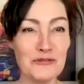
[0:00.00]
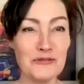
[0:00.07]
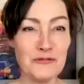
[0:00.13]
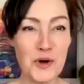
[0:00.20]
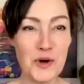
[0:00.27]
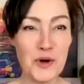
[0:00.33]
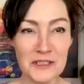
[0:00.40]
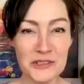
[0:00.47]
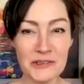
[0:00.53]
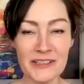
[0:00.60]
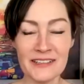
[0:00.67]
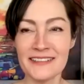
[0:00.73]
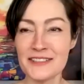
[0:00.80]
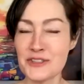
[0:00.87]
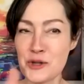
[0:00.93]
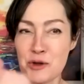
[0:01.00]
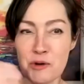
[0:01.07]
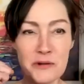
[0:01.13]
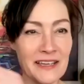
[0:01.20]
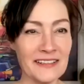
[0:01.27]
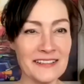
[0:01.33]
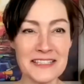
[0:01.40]
forward to it. Let's go
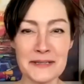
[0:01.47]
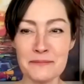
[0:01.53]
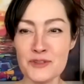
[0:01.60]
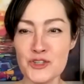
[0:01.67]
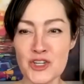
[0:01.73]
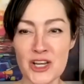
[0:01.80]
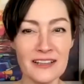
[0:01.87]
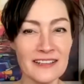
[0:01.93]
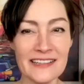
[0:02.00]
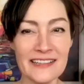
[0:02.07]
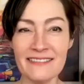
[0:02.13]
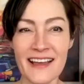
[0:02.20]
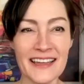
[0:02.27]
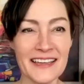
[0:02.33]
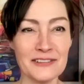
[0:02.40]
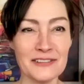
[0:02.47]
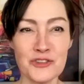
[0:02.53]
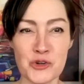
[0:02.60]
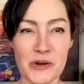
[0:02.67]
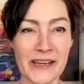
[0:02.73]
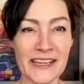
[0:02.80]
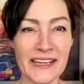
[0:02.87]
get some jelly-like
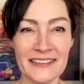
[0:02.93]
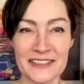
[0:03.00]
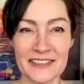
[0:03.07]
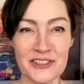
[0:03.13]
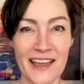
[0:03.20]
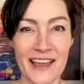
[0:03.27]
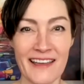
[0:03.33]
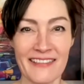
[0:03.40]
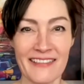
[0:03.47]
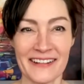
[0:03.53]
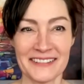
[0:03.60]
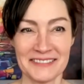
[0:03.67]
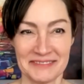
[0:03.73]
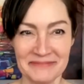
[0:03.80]
drinks together.